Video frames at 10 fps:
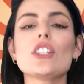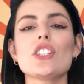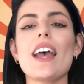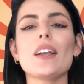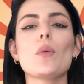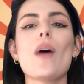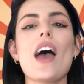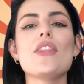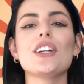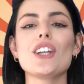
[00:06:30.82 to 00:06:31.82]
Check
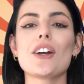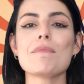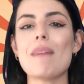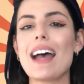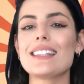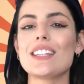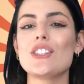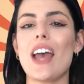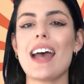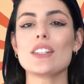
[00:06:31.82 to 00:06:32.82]
whether your
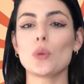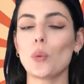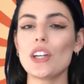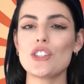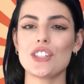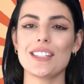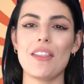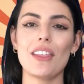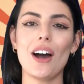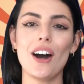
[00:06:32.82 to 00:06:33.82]
message has
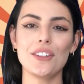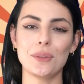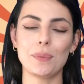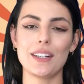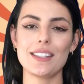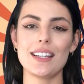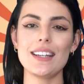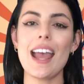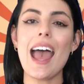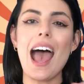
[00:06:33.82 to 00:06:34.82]
reached the other
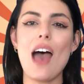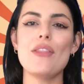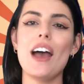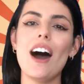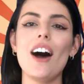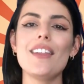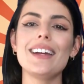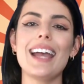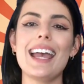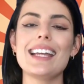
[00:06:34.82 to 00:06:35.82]
person at the
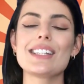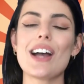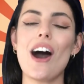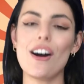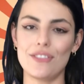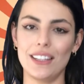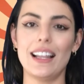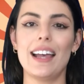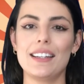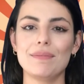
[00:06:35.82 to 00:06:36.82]
other end of the
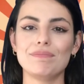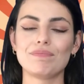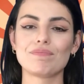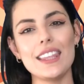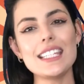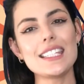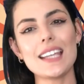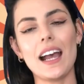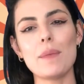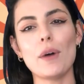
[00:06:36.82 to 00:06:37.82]
line. This
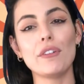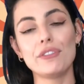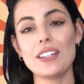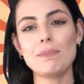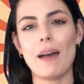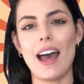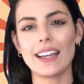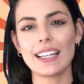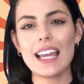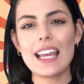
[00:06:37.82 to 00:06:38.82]
type of
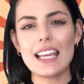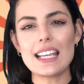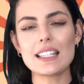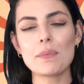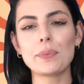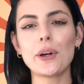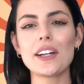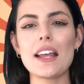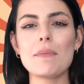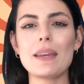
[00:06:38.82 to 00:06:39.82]
feedback is
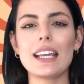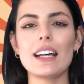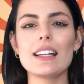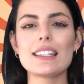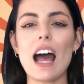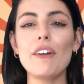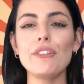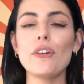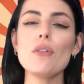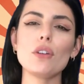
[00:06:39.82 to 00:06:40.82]
important because a
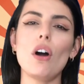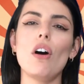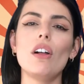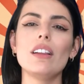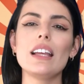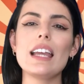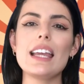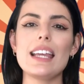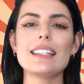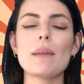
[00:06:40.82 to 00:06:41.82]
phone call
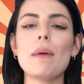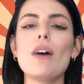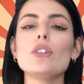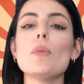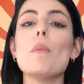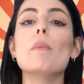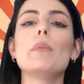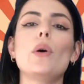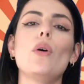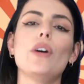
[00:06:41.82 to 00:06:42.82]
is about
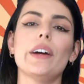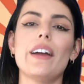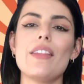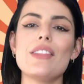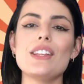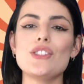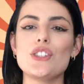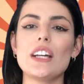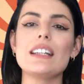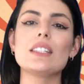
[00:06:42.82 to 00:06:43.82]
more than
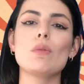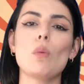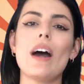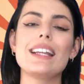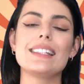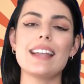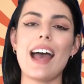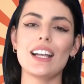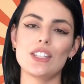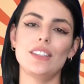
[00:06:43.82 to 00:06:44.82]
just what is
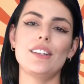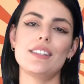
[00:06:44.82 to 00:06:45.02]
actually